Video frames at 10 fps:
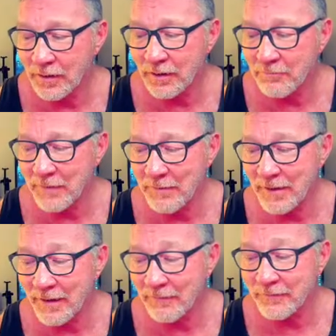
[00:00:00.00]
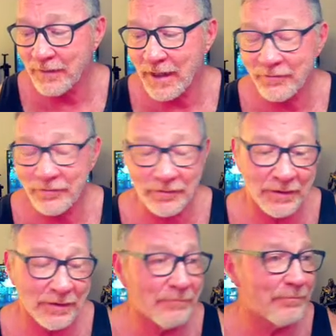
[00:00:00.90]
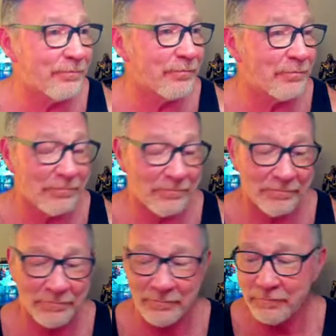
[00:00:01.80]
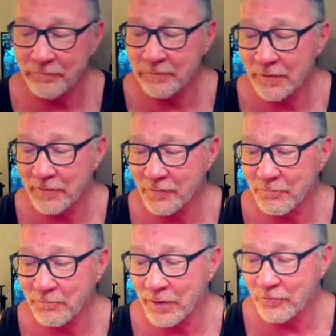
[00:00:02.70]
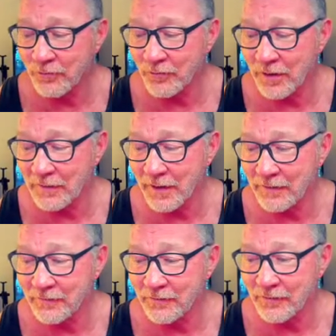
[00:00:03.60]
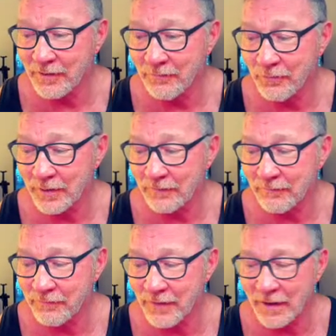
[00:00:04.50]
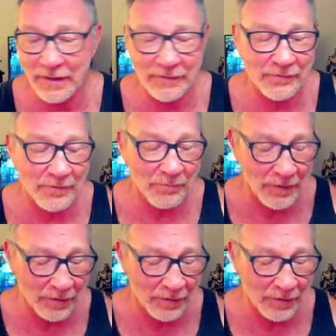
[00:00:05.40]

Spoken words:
Maybe I'll have to actually look at some pictures online and see if we can find something